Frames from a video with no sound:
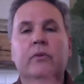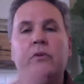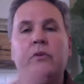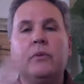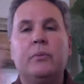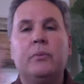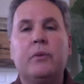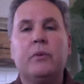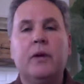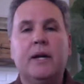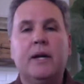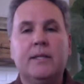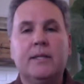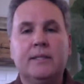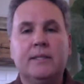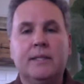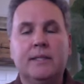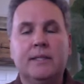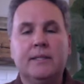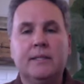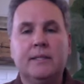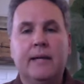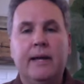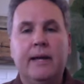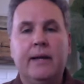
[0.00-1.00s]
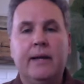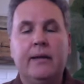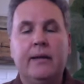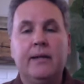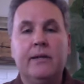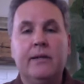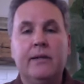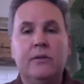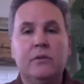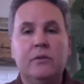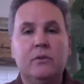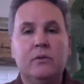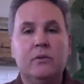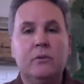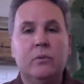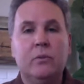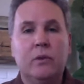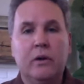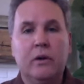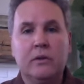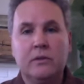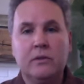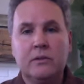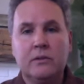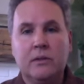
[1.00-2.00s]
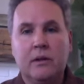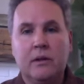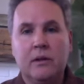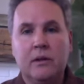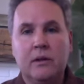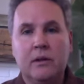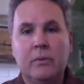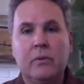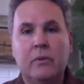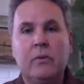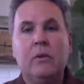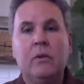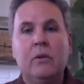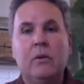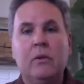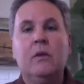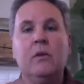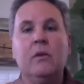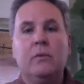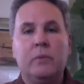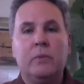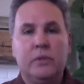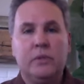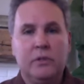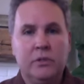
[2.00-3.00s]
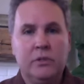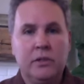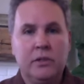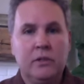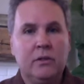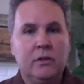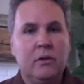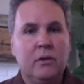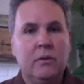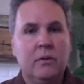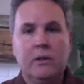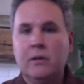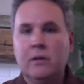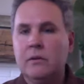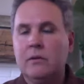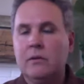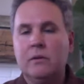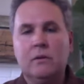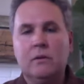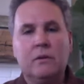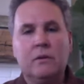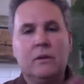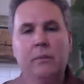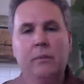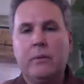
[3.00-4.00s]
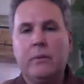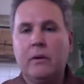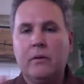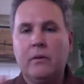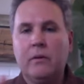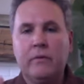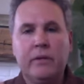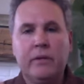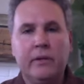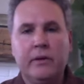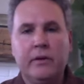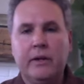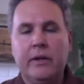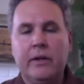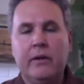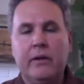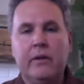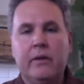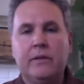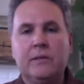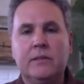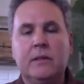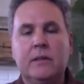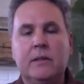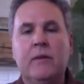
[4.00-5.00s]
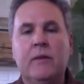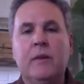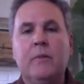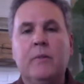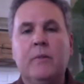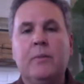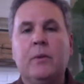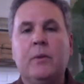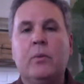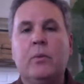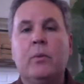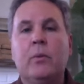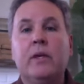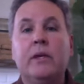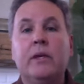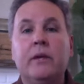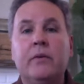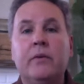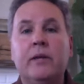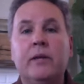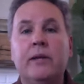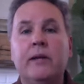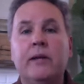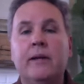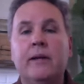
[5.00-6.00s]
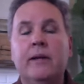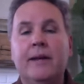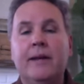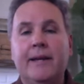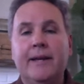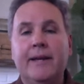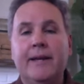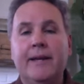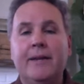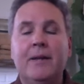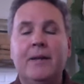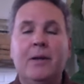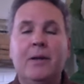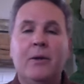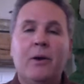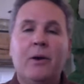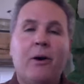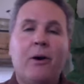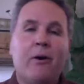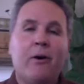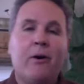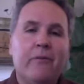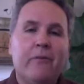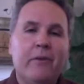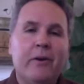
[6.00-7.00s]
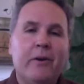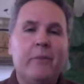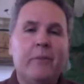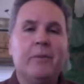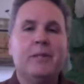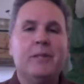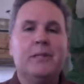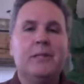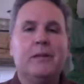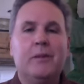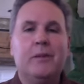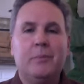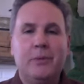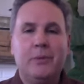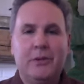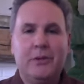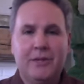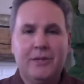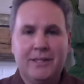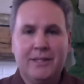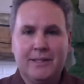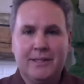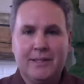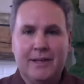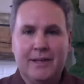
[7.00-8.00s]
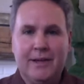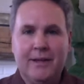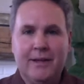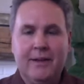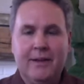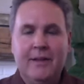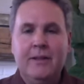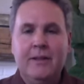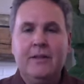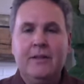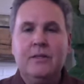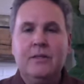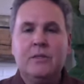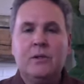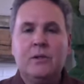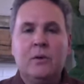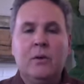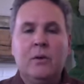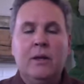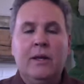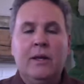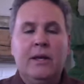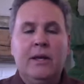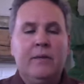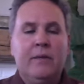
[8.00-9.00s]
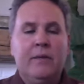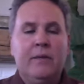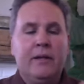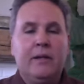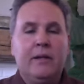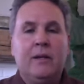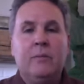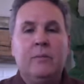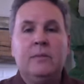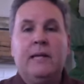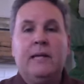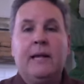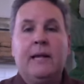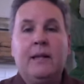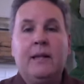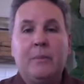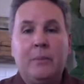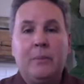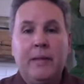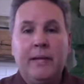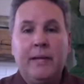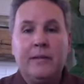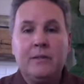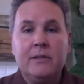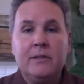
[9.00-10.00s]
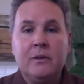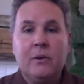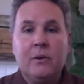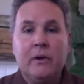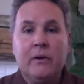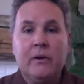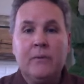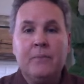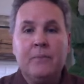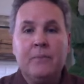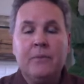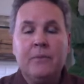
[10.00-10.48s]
process that into water soluble, which you can go and look up all over the internet and all this stuff. We agree, again, are very much on the purist side. So if it comes out of the plant as an oil,